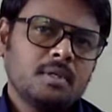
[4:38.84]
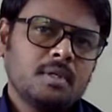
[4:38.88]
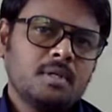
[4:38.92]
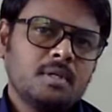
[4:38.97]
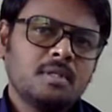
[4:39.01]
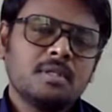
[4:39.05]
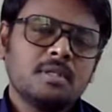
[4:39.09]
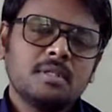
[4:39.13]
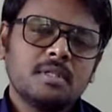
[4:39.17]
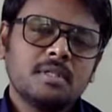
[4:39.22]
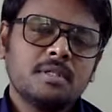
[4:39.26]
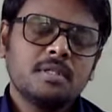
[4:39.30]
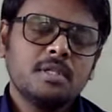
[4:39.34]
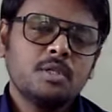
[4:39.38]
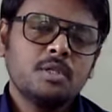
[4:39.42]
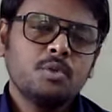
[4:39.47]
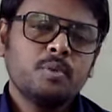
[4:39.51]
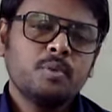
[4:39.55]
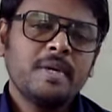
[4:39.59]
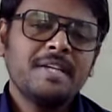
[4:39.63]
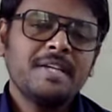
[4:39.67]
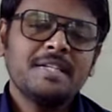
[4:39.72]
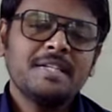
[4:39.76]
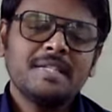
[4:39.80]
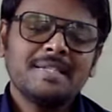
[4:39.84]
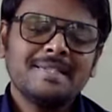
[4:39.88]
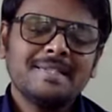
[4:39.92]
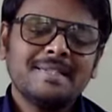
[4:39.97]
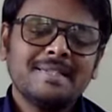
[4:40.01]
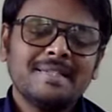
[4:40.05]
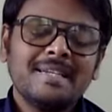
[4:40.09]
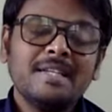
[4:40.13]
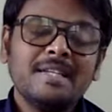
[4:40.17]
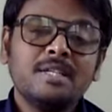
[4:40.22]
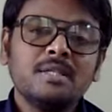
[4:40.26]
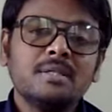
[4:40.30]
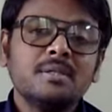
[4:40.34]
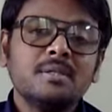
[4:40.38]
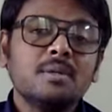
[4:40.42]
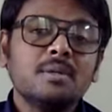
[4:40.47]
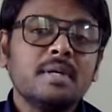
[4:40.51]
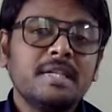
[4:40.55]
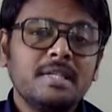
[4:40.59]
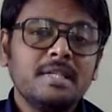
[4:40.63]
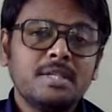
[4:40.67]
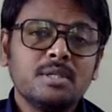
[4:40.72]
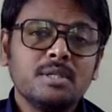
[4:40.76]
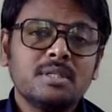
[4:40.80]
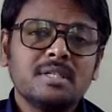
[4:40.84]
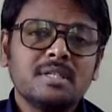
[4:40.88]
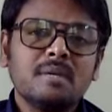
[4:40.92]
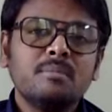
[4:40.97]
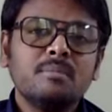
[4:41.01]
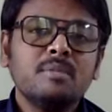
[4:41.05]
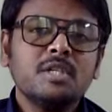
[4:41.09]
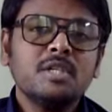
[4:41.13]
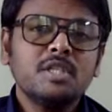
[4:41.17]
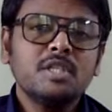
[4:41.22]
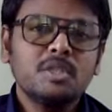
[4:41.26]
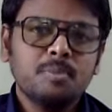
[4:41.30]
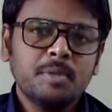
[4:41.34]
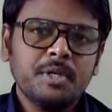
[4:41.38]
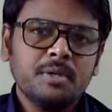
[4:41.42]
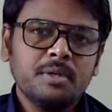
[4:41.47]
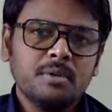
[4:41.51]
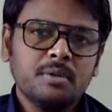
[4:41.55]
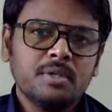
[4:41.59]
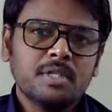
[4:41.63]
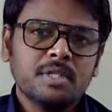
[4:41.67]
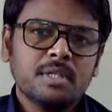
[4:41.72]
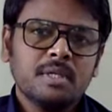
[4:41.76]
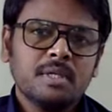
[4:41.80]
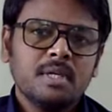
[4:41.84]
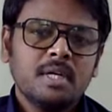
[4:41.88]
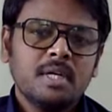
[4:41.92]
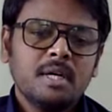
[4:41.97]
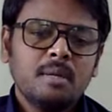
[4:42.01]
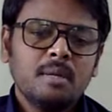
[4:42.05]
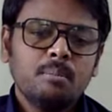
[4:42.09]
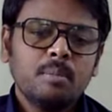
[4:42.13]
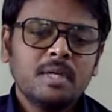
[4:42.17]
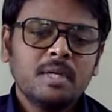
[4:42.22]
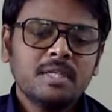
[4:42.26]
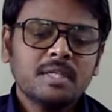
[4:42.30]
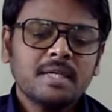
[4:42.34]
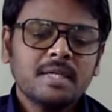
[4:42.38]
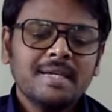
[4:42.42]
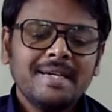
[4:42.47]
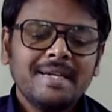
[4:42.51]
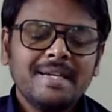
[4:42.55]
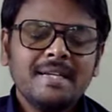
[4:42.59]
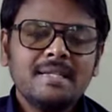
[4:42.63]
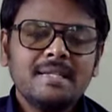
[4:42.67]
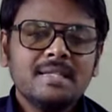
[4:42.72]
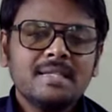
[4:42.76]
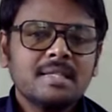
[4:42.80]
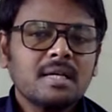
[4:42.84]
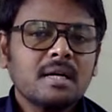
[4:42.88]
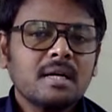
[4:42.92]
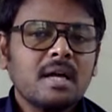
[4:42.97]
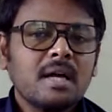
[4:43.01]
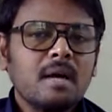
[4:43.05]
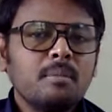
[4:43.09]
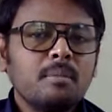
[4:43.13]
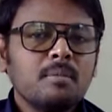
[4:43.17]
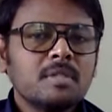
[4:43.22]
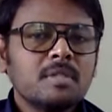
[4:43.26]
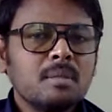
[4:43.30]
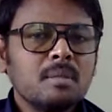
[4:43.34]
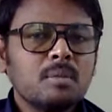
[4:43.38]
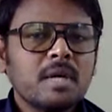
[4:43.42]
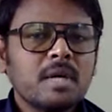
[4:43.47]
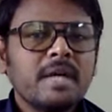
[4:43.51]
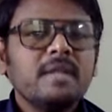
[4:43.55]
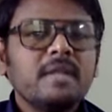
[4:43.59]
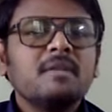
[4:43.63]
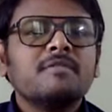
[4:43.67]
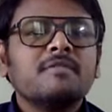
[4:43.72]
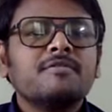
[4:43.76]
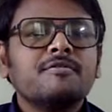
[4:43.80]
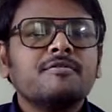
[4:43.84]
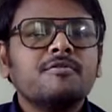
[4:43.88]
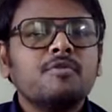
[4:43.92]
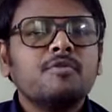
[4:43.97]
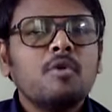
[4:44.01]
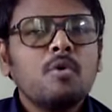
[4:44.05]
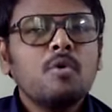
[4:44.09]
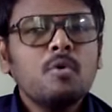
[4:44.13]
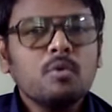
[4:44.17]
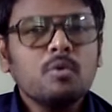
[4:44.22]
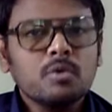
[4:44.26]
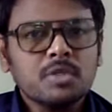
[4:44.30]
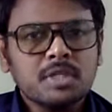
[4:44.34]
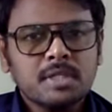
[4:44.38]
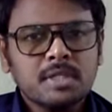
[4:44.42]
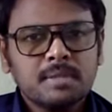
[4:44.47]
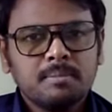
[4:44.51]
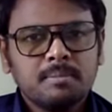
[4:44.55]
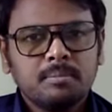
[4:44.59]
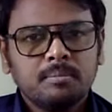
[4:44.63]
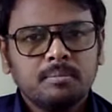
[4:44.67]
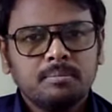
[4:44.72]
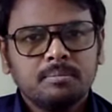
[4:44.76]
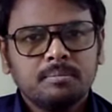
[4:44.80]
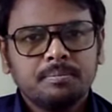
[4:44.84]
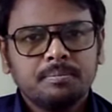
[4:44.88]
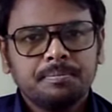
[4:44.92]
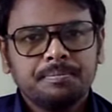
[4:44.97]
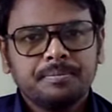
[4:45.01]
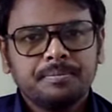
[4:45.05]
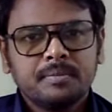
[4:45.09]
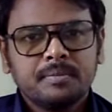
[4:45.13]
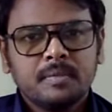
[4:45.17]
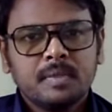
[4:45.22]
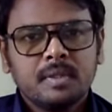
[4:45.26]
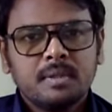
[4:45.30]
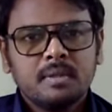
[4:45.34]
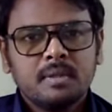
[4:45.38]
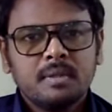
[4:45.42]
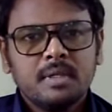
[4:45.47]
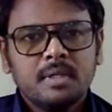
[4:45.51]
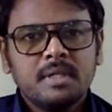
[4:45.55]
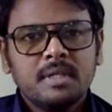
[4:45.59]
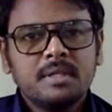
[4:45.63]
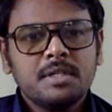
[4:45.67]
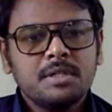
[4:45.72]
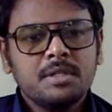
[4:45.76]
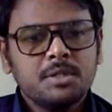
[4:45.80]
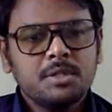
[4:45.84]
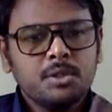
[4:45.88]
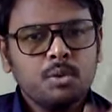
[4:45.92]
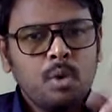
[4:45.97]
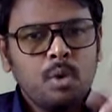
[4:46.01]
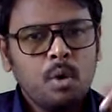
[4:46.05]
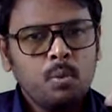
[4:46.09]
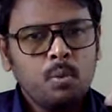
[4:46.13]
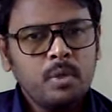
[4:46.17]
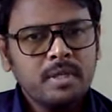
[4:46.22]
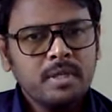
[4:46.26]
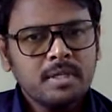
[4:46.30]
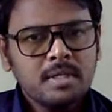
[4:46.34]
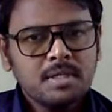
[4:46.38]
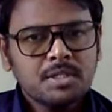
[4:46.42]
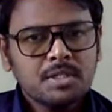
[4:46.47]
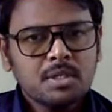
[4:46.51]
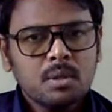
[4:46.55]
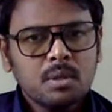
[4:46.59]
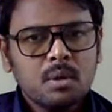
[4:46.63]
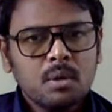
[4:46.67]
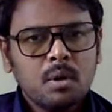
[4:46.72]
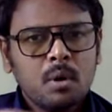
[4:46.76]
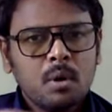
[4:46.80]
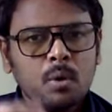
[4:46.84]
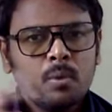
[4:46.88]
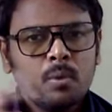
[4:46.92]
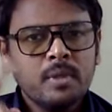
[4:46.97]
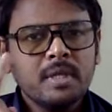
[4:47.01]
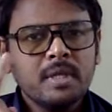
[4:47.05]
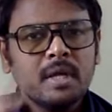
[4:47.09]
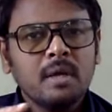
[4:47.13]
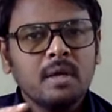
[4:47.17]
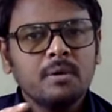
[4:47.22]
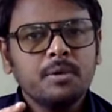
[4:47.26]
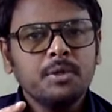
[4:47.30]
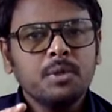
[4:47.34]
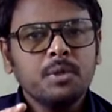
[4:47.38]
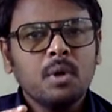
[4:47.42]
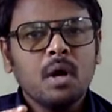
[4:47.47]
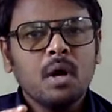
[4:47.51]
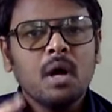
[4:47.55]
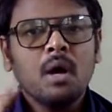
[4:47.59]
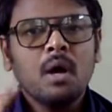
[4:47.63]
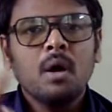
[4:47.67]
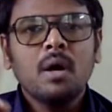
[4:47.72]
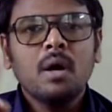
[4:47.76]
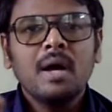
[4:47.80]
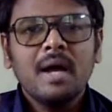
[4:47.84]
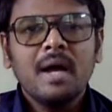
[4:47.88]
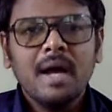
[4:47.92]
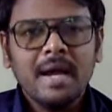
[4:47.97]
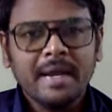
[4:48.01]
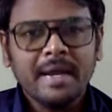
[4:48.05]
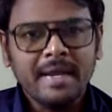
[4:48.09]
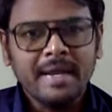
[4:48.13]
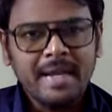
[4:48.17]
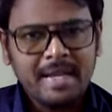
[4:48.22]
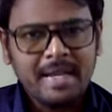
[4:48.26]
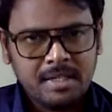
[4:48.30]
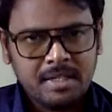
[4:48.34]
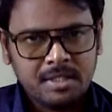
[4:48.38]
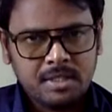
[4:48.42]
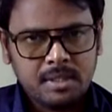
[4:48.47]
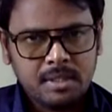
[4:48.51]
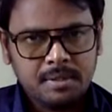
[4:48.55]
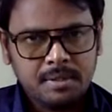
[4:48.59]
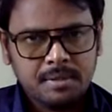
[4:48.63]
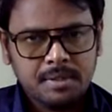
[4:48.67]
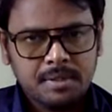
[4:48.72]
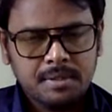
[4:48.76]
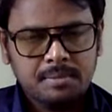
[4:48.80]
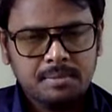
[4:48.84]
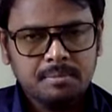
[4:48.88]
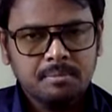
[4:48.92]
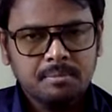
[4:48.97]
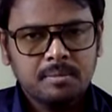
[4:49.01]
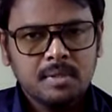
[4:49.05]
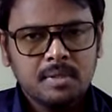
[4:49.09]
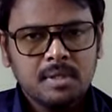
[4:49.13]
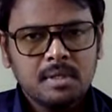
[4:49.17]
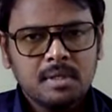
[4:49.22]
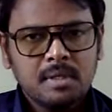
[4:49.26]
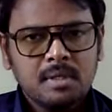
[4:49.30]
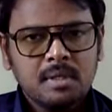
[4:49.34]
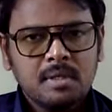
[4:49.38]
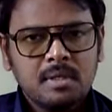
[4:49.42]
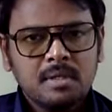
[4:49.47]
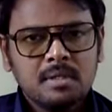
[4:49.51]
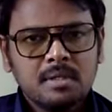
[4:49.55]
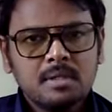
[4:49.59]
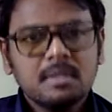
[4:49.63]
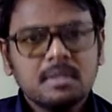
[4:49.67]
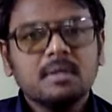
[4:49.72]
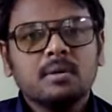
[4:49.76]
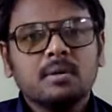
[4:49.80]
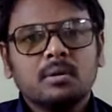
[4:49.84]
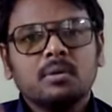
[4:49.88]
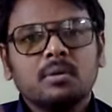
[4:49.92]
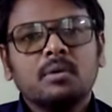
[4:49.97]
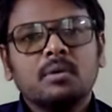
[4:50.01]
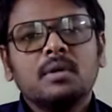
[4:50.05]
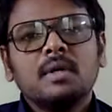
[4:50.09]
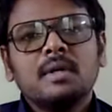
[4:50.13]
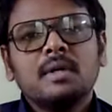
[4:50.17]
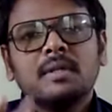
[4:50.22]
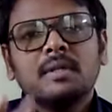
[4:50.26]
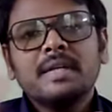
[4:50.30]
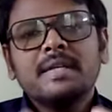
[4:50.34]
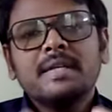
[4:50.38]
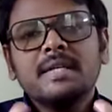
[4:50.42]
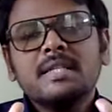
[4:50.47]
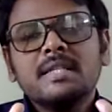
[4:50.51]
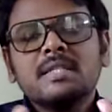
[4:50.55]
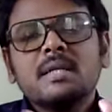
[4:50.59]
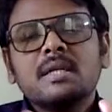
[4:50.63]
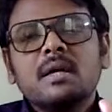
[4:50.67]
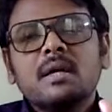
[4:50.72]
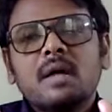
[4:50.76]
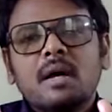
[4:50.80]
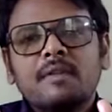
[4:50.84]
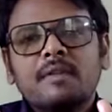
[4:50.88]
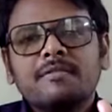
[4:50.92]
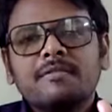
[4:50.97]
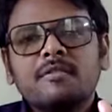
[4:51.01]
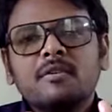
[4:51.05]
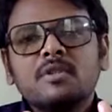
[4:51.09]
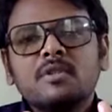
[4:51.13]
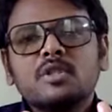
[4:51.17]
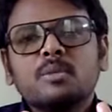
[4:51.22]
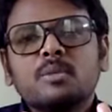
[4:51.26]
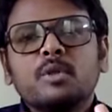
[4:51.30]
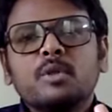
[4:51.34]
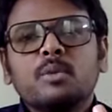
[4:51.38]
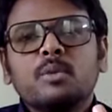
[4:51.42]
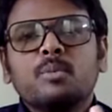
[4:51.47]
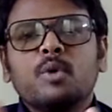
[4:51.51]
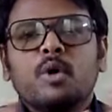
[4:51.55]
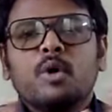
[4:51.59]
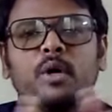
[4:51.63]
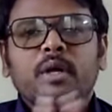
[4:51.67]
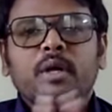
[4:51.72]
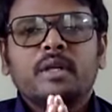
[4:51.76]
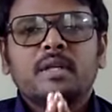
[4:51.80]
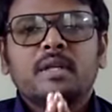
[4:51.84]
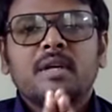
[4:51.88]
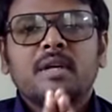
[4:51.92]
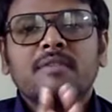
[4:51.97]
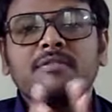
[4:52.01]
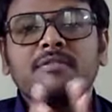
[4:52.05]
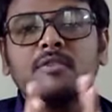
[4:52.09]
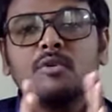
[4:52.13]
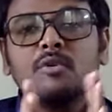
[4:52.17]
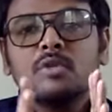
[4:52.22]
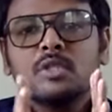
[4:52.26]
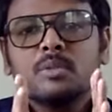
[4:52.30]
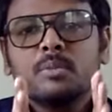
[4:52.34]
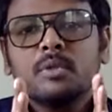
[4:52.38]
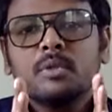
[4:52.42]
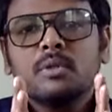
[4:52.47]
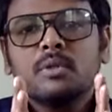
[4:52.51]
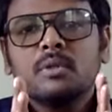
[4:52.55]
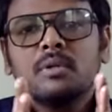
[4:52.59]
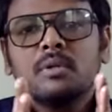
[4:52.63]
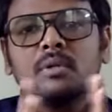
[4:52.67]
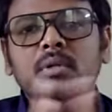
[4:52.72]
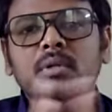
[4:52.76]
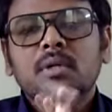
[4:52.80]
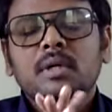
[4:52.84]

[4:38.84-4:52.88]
into the situation, into some dispute. But it is some kind of force that is you are with us or you are against us. So that is a forcible point, a forcible